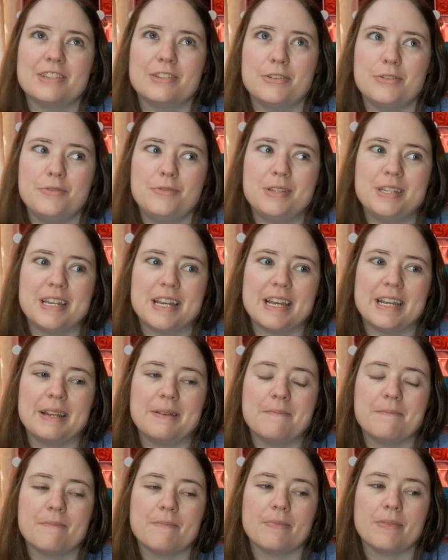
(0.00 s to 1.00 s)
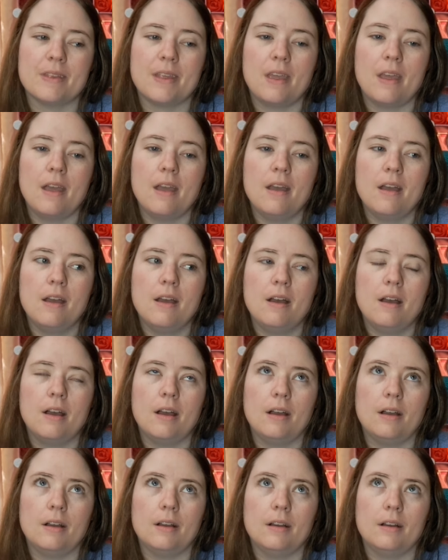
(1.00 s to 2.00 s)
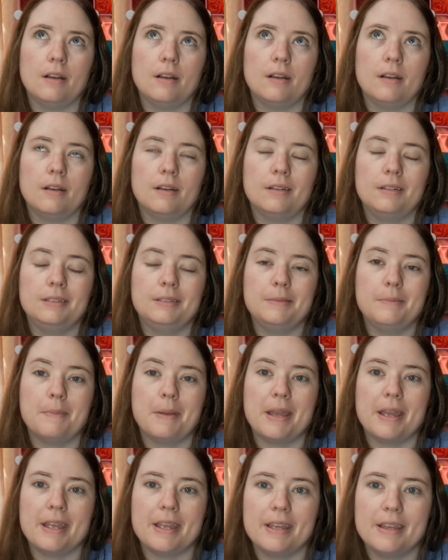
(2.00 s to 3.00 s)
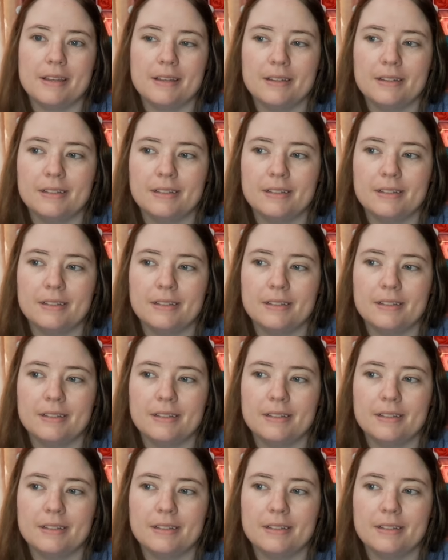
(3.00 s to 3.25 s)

Tuesday, uh, May